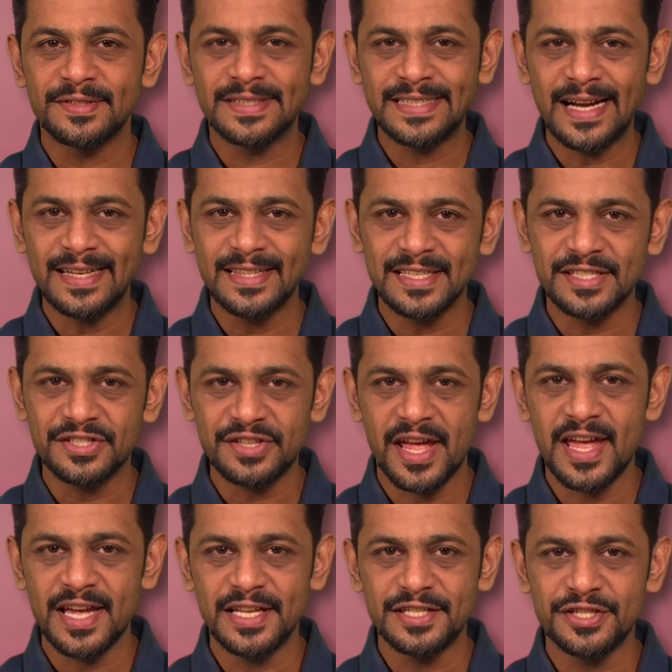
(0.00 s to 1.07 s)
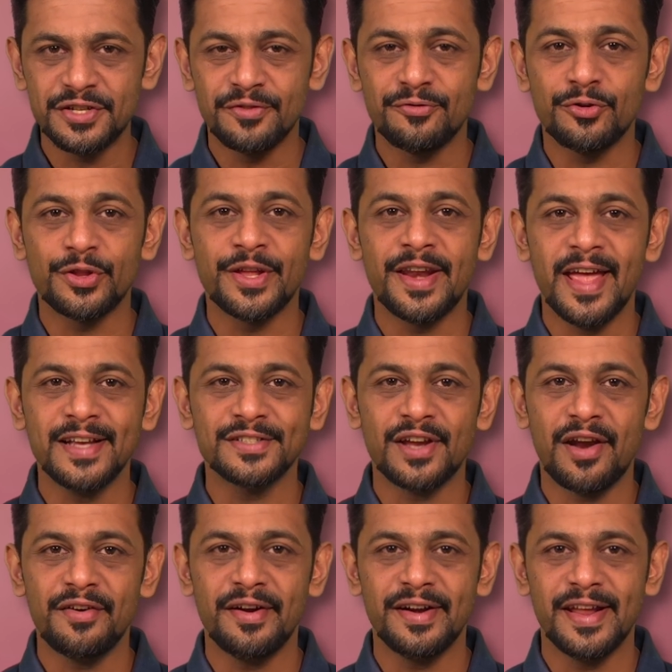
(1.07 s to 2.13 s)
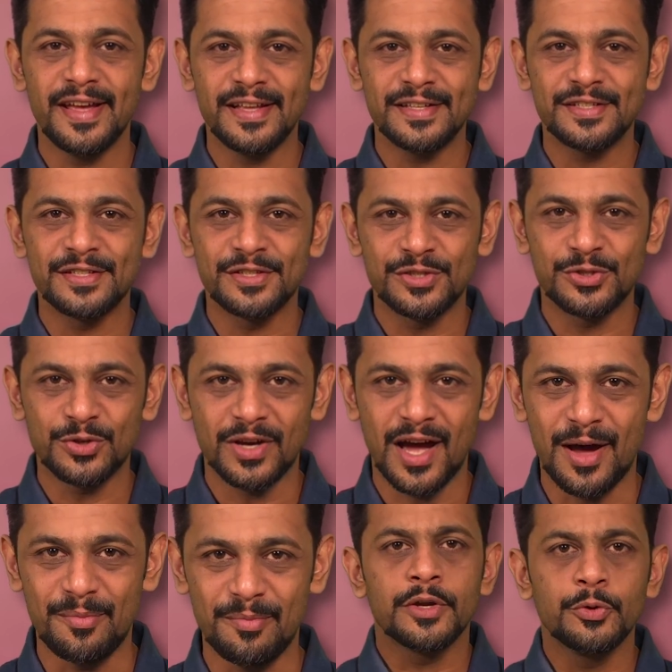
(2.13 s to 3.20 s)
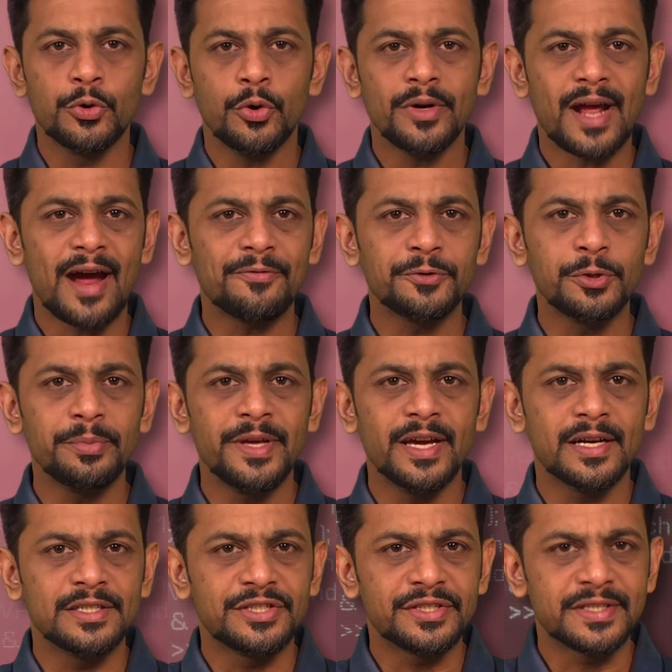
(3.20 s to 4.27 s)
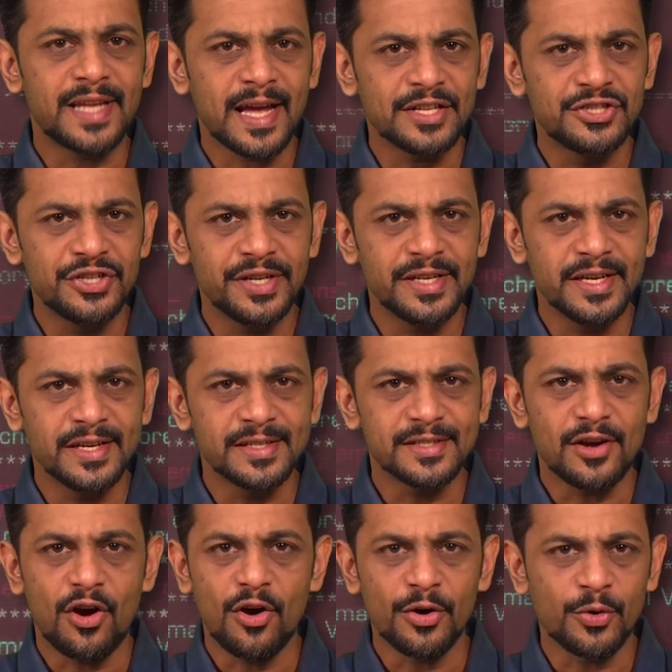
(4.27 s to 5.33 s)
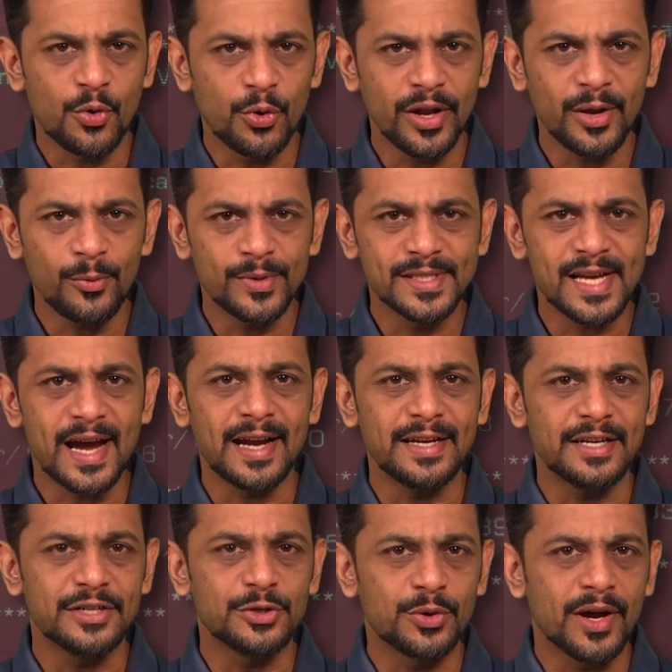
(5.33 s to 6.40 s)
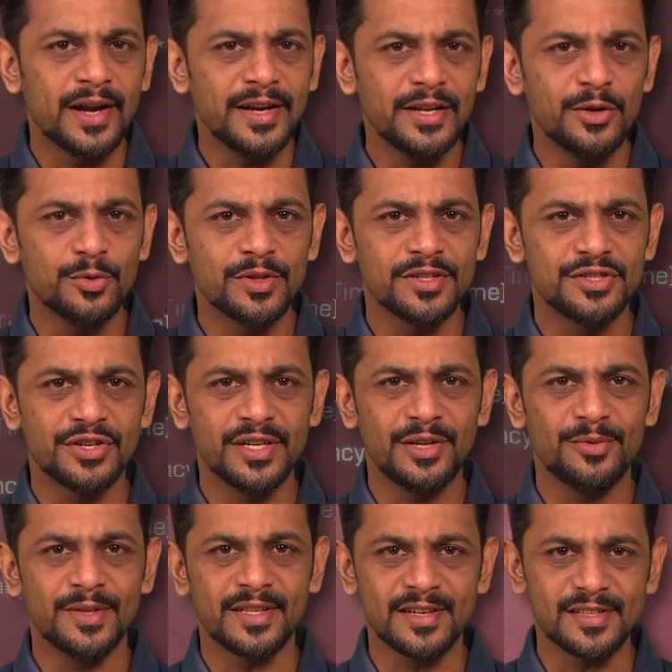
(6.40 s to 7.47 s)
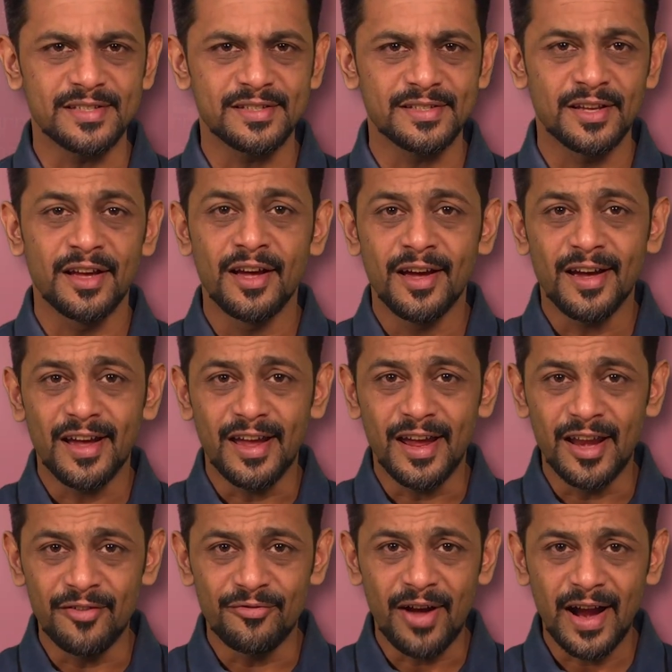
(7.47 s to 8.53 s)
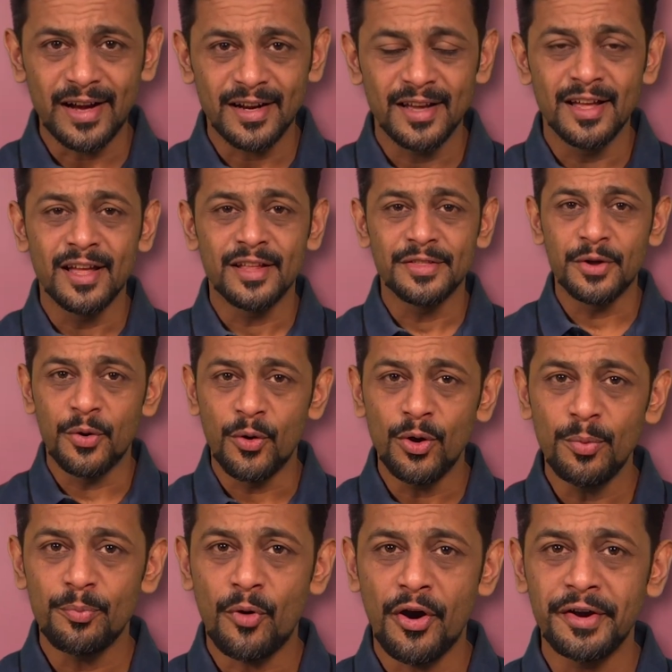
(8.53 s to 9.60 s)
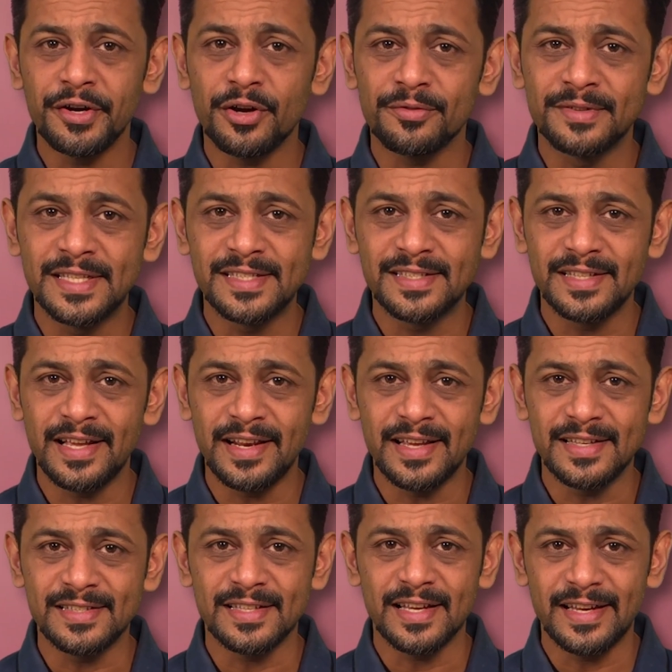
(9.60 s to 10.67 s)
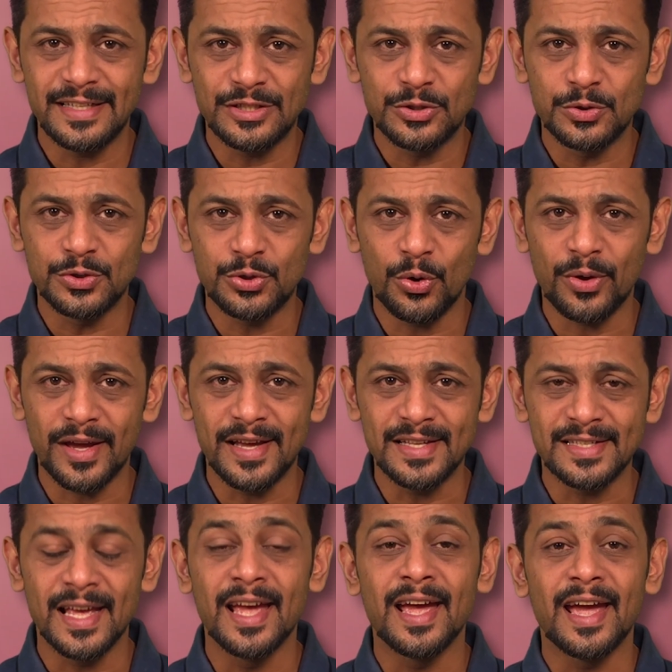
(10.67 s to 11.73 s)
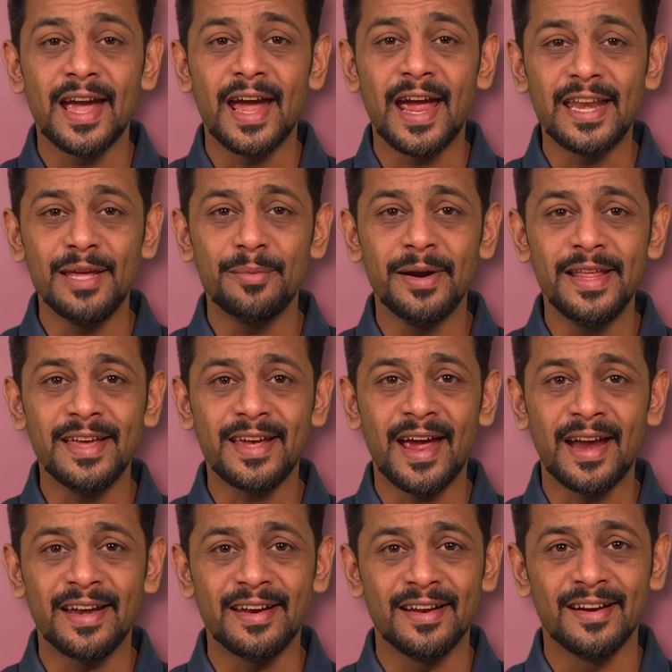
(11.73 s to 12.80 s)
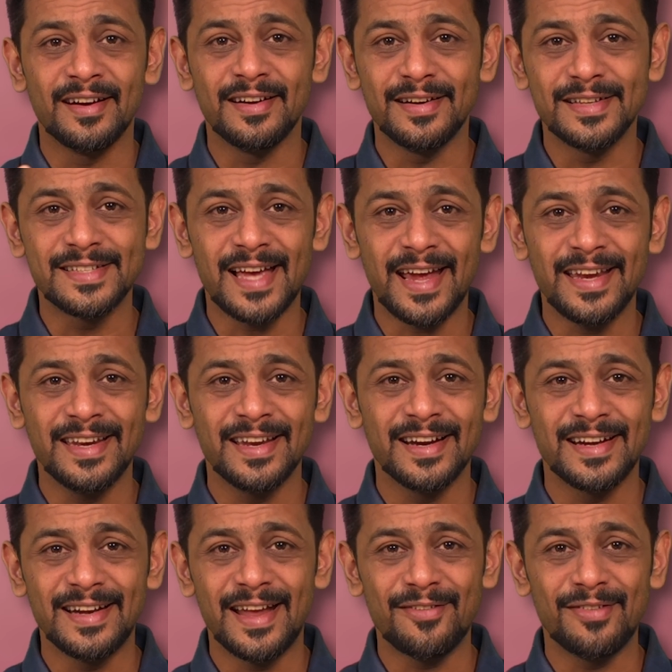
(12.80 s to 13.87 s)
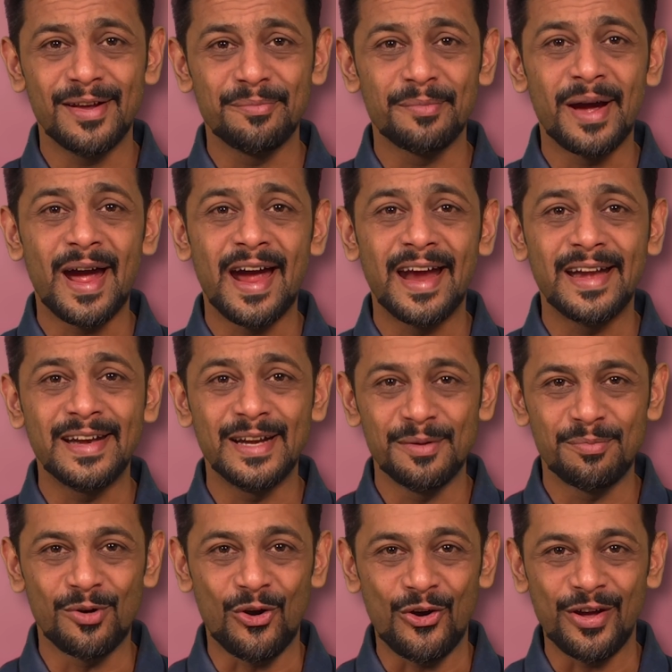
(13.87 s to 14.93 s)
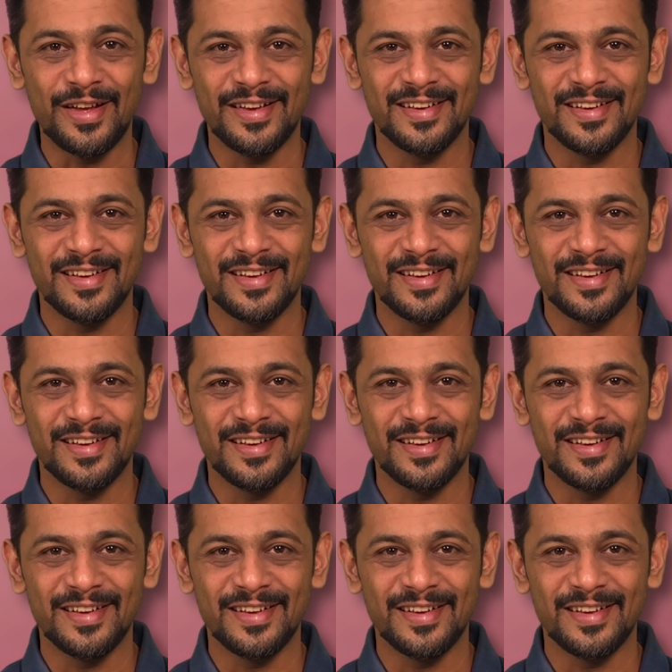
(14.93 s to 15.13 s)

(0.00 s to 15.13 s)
set the stage for the next 100 days to come. You don't have to be a tech genius or coding wizard to continue the journey with us. In fact, the whole point of this series is to showcase anybody can design, develop, and deploy.